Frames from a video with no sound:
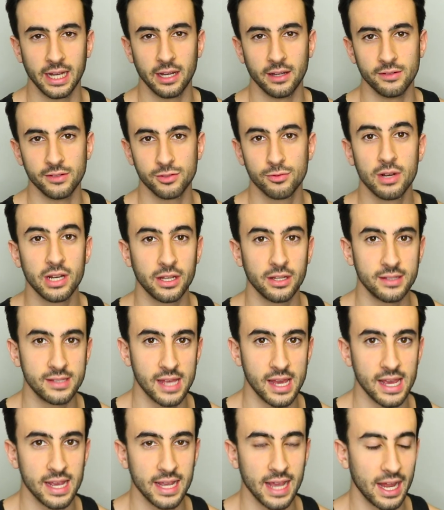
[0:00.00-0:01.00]
It was a really good
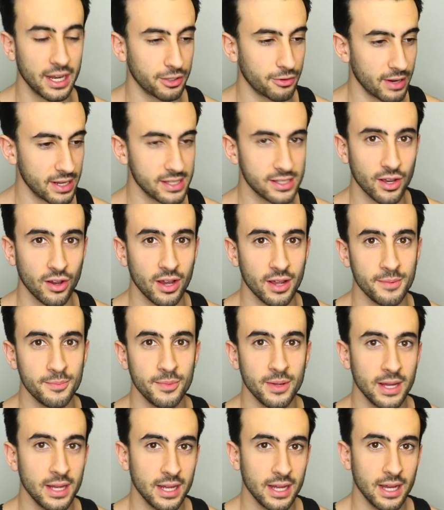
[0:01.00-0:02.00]
day, had a great
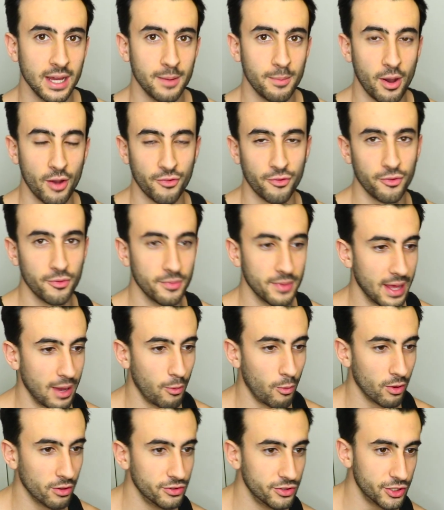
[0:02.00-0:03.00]
time, apart from
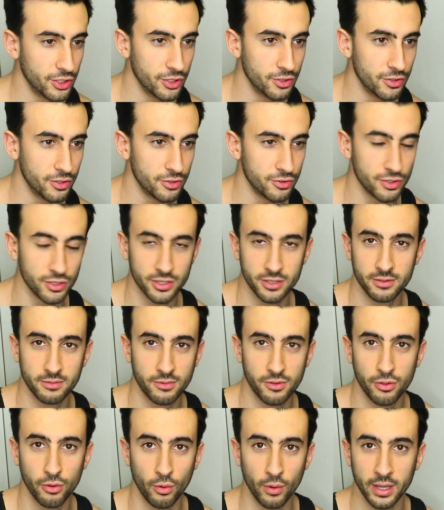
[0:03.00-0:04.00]
that one dude who just
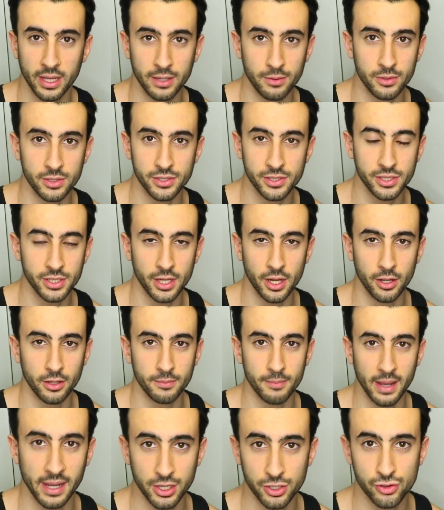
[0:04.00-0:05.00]
thought he was, you
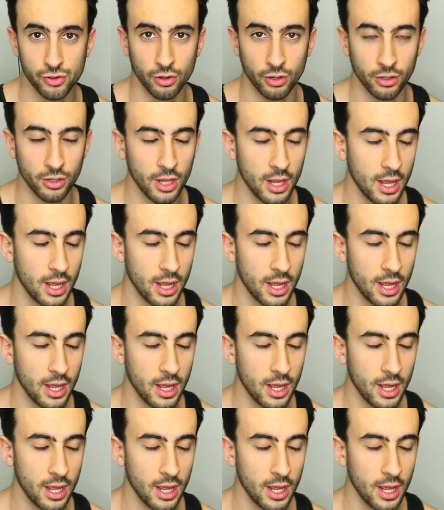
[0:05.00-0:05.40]
know, Megatron.